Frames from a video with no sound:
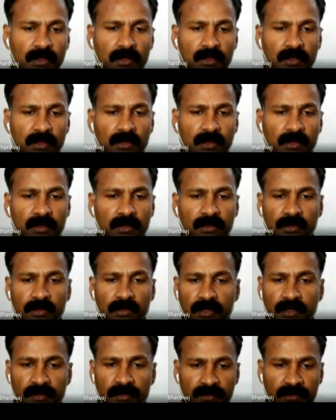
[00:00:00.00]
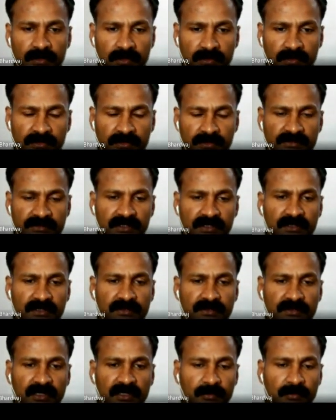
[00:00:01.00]
and the result
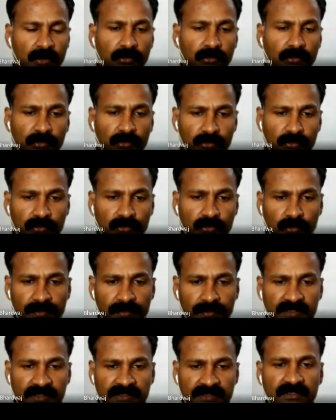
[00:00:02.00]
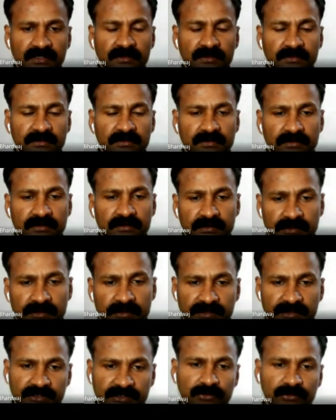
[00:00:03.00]
come out to be as a
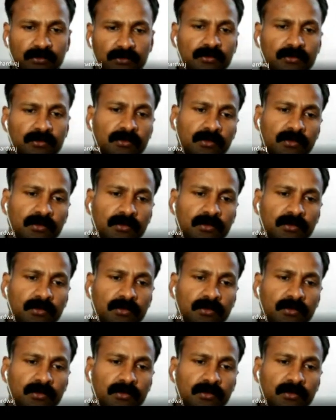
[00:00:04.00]
zero